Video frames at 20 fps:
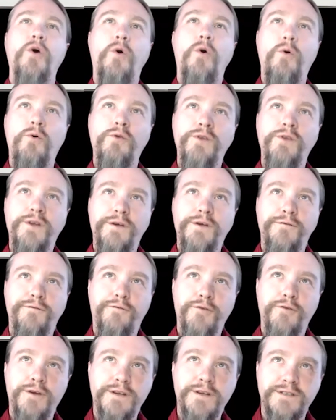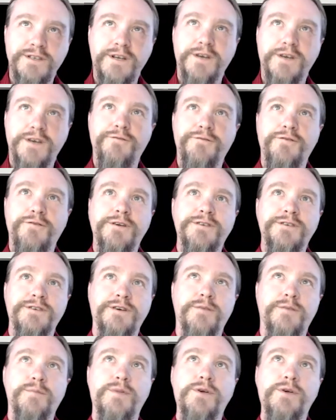only freeze and unfreeze a
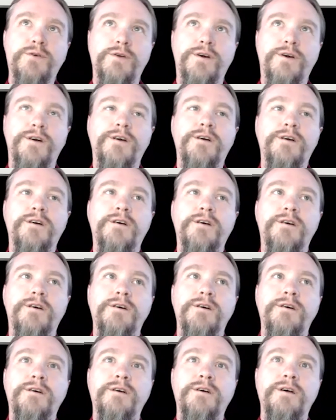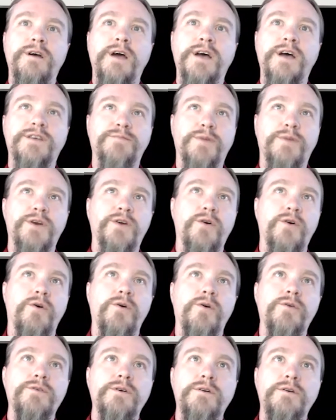computer, has been
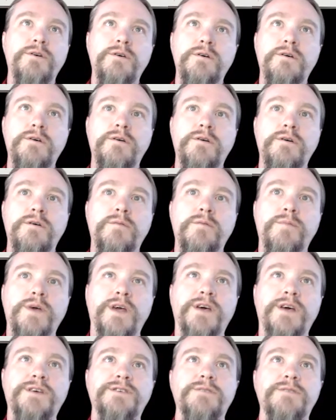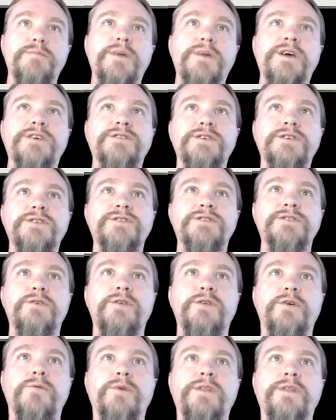gold. Because it makes it so
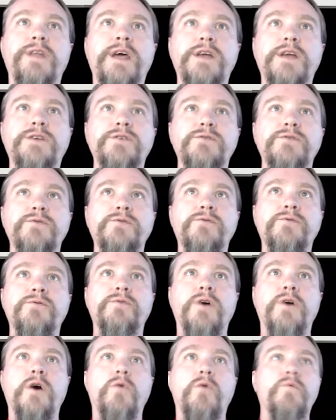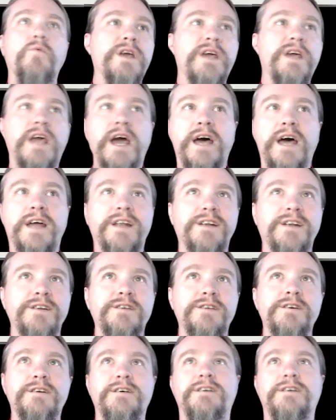that when they do a
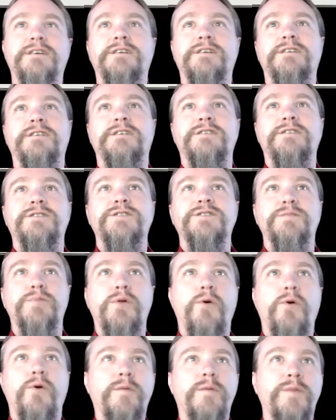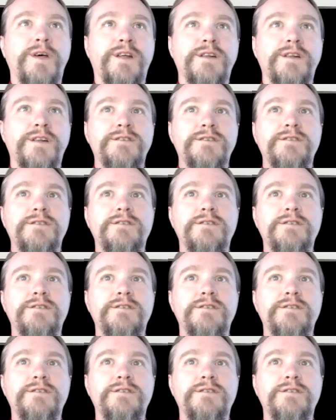weekend deployment,